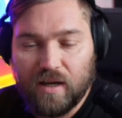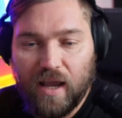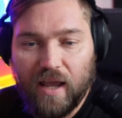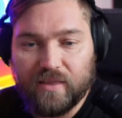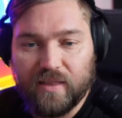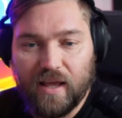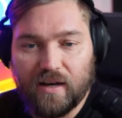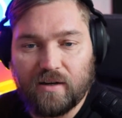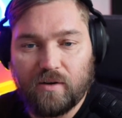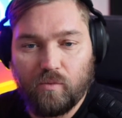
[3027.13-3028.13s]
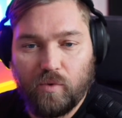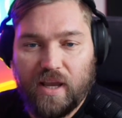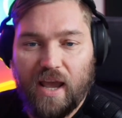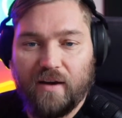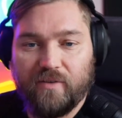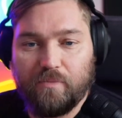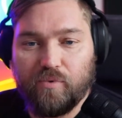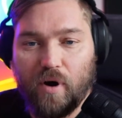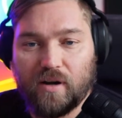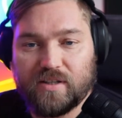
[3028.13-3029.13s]
And then we have a
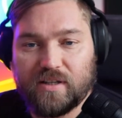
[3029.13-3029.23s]
proxy